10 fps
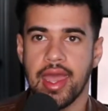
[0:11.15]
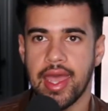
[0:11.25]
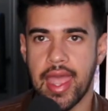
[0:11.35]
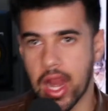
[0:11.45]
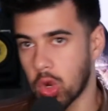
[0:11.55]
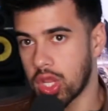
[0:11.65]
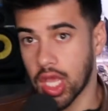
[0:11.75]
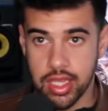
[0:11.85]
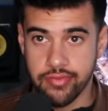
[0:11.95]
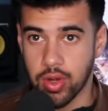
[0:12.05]
area
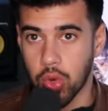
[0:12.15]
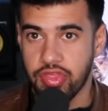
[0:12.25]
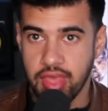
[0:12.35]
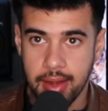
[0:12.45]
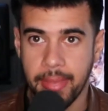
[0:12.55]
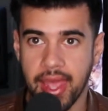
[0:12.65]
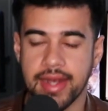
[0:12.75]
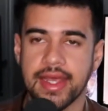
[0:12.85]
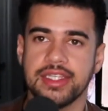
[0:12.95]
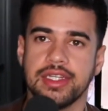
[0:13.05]
even within pen
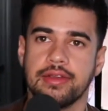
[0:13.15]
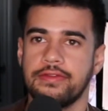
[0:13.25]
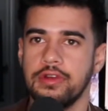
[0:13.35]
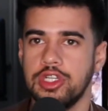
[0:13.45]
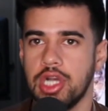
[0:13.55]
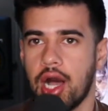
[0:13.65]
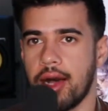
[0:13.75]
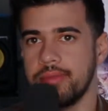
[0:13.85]
testing for jobs